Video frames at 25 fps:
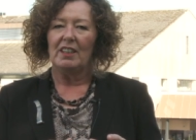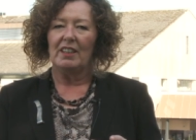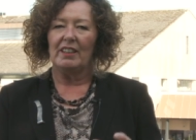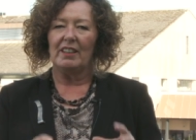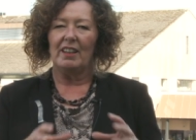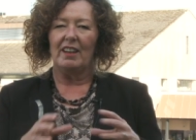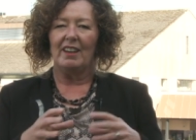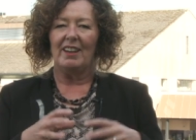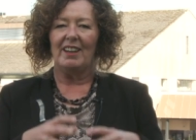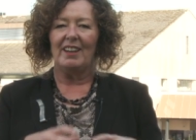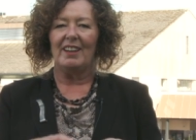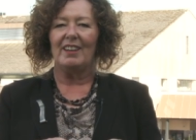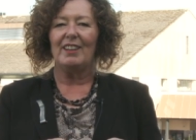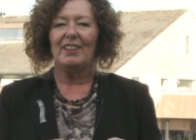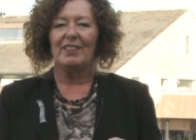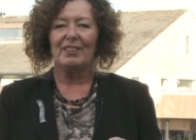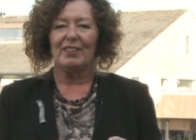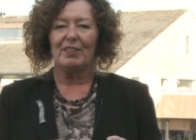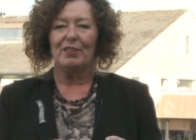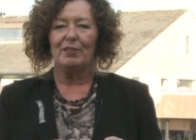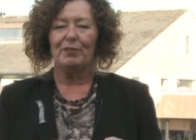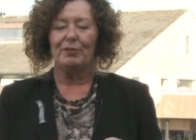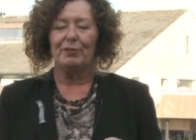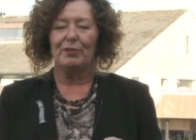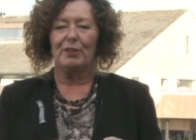at the
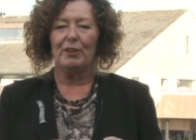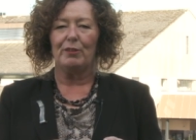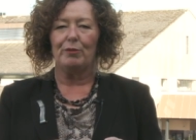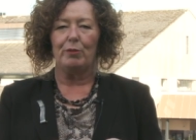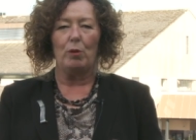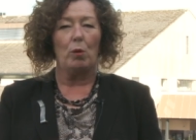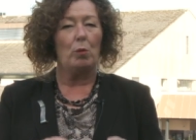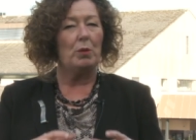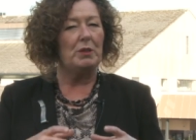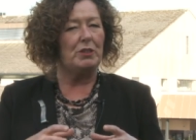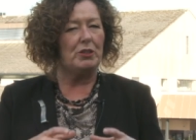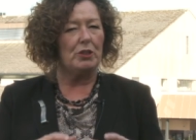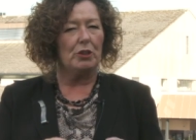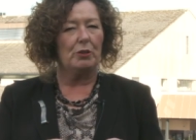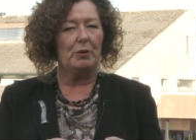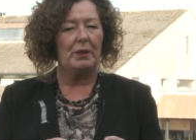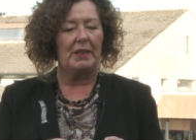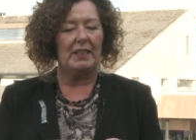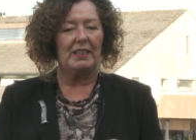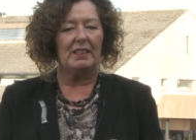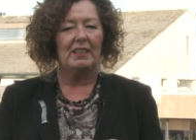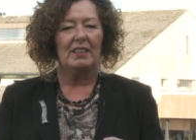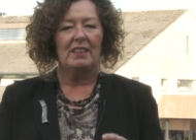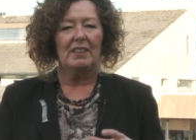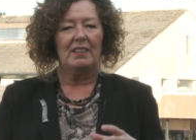heart of what we're
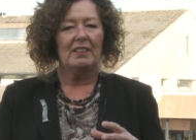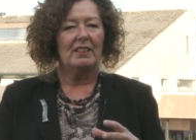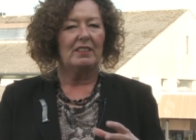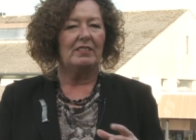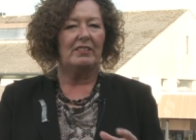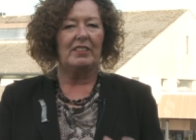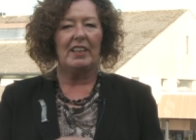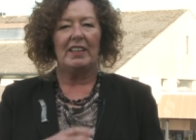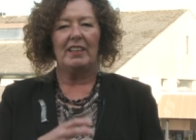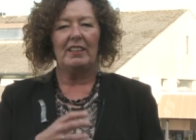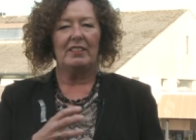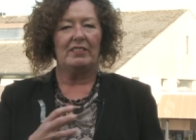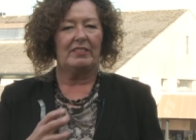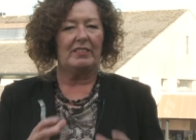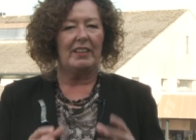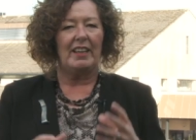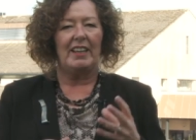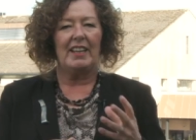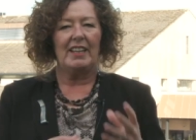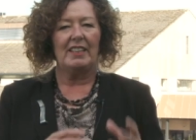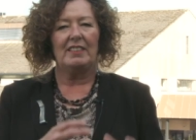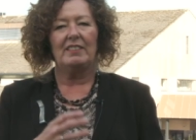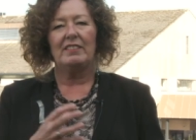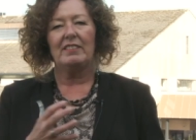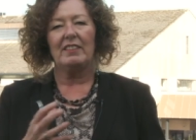doing
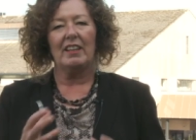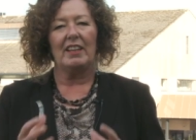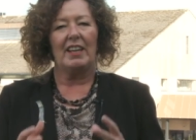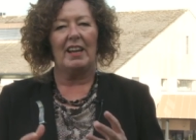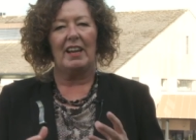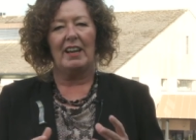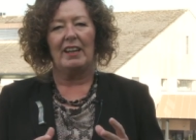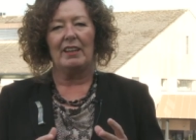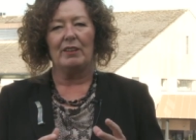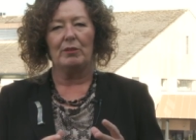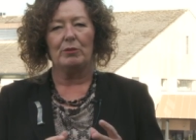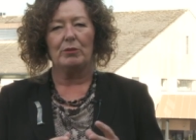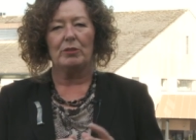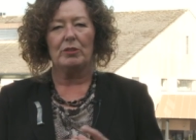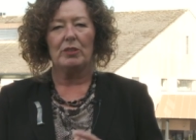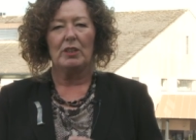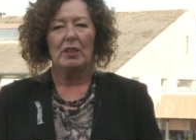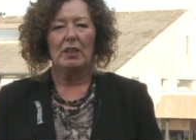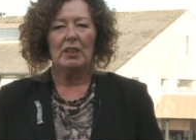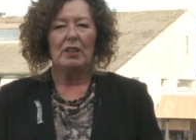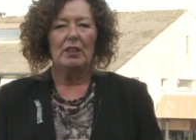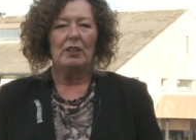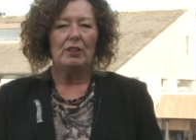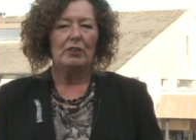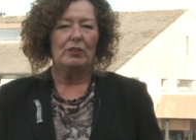day in, day out.
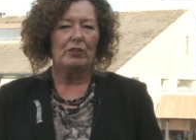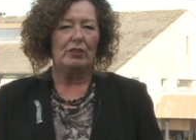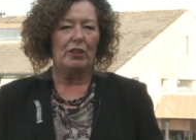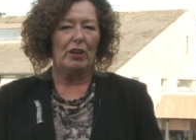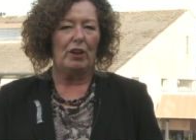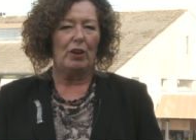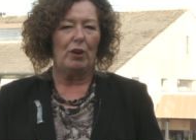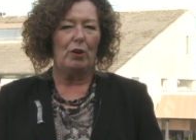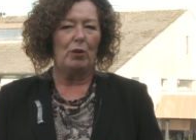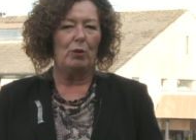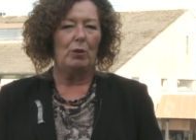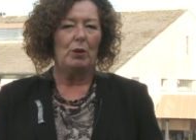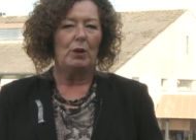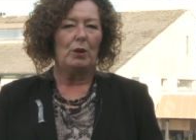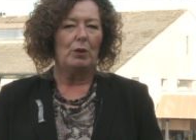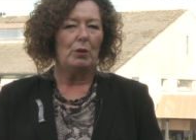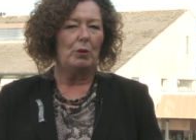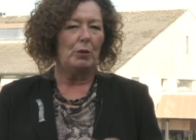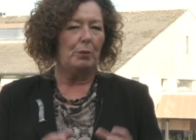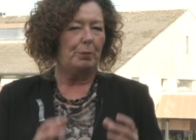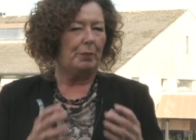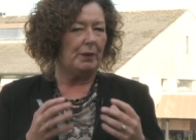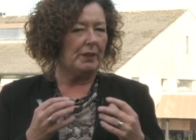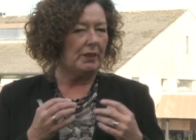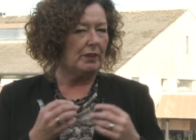So
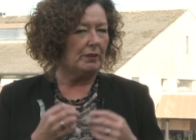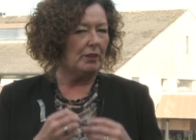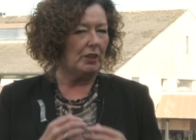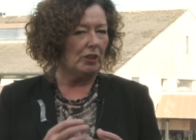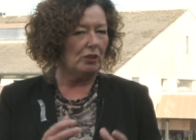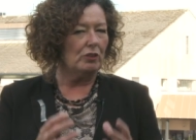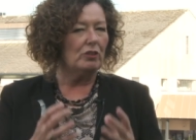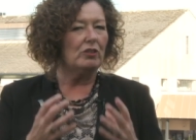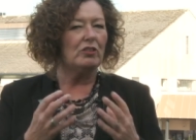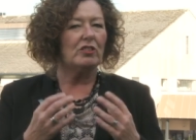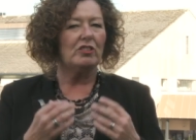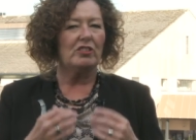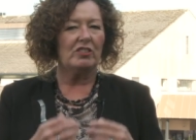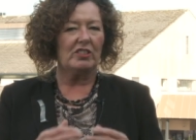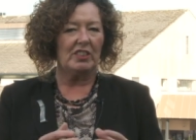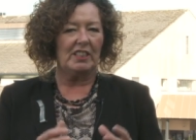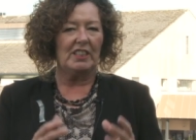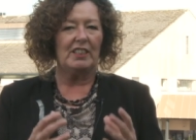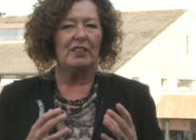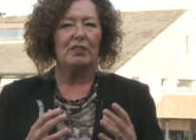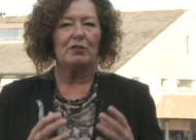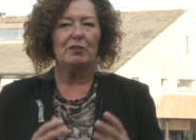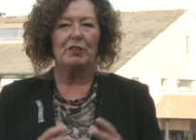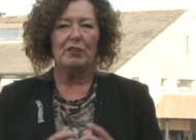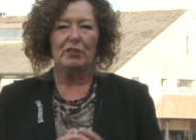we've begun to
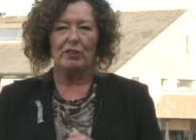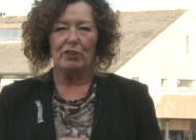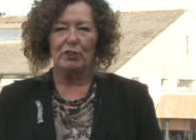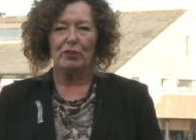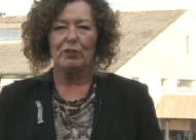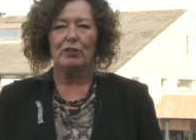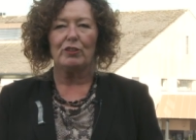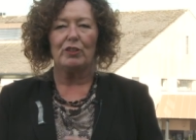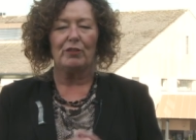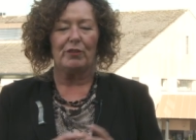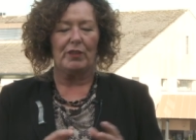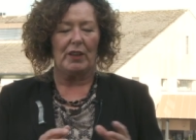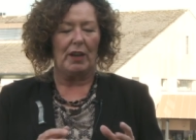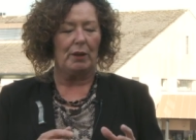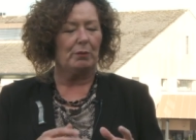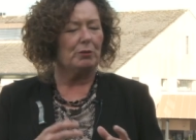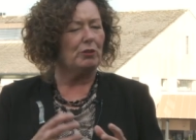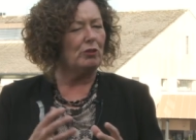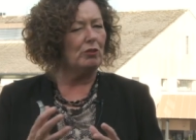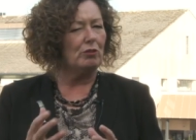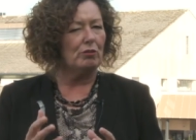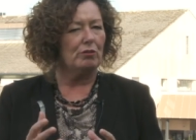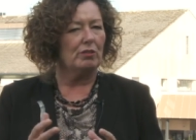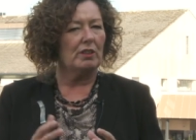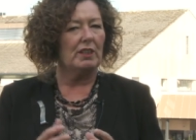see the results of that,
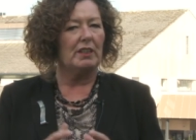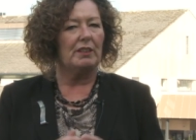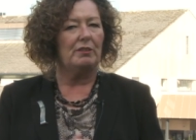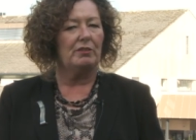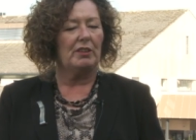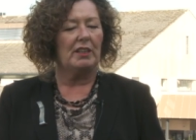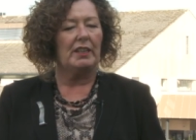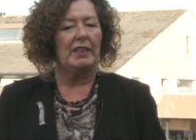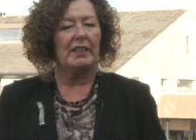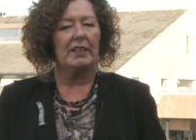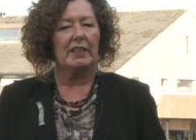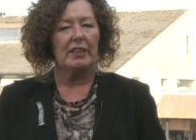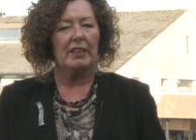which is really, really